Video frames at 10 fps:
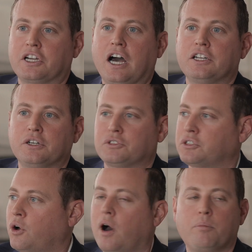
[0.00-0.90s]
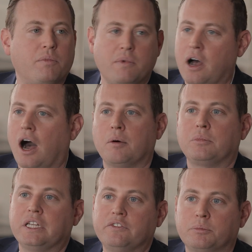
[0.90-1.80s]
condos go up
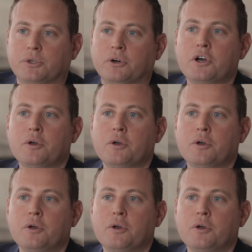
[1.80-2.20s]
unbelievable,